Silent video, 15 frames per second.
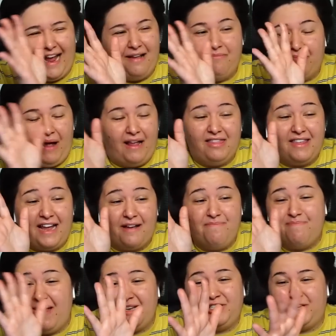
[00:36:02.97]
I think I
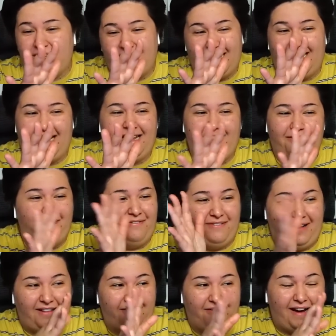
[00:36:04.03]
mentioned it in
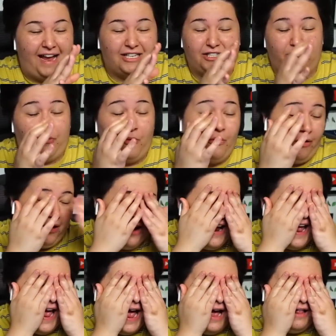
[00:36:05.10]
the reaction, or
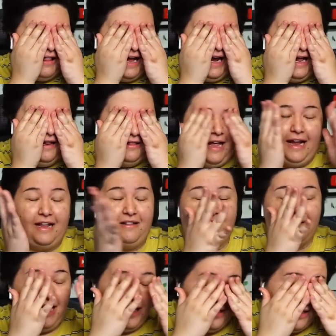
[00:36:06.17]
like it, like
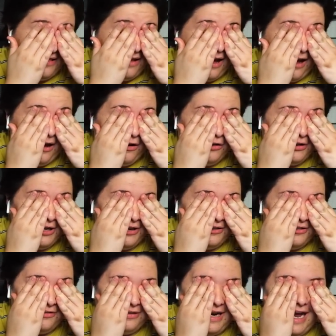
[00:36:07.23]
in earlier
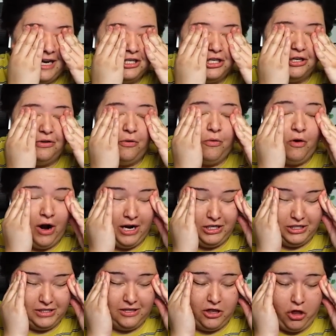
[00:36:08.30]
in the reaction, or I
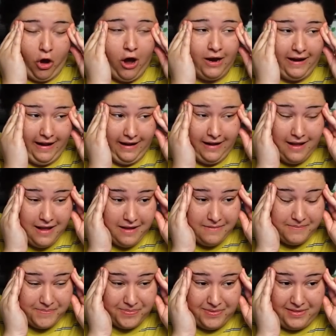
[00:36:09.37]
just thought it,
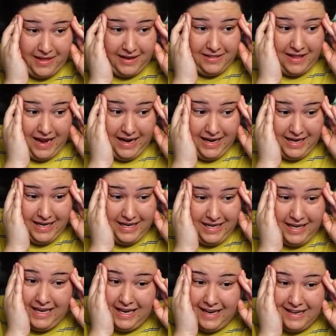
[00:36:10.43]
that like
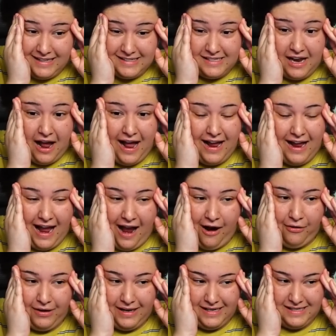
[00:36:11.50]
he is not
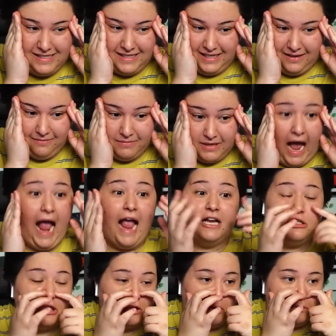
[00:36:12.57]
how he seems. I
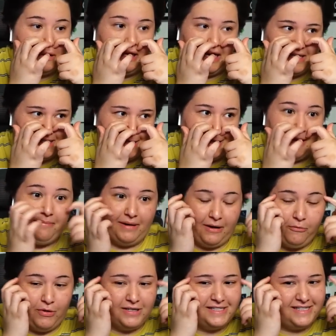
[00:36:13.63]
actually don't think I said that, but I
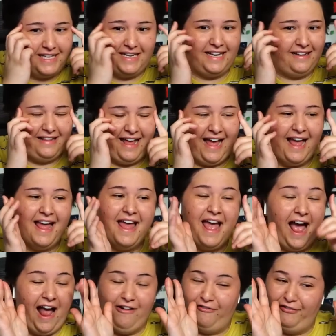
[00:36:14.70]
was thinking that.
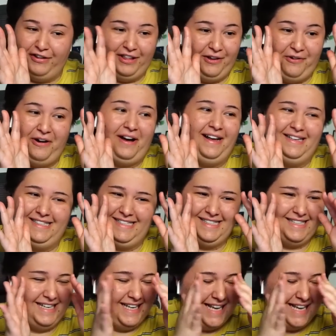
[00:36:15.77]
I really was.